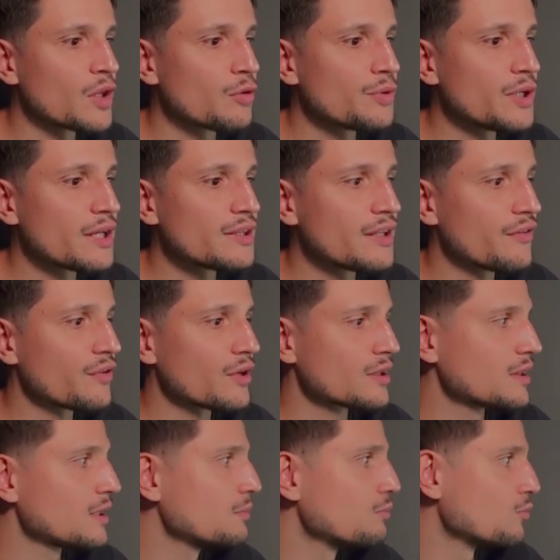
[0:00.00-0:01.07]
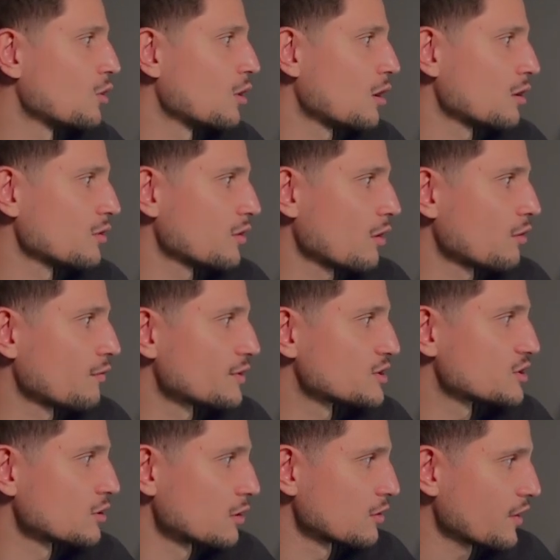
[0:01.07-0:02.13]
we are definitely more on the
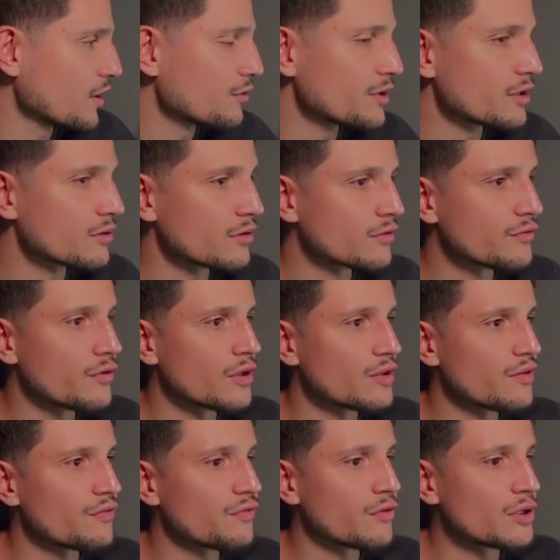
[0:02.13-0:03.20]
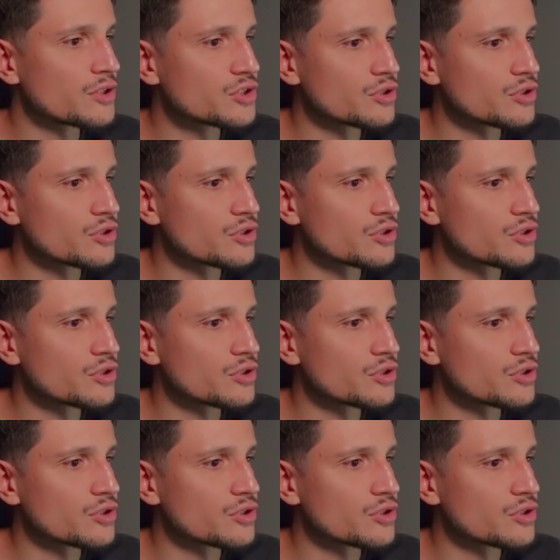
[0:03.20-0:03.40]
oversold area around 44,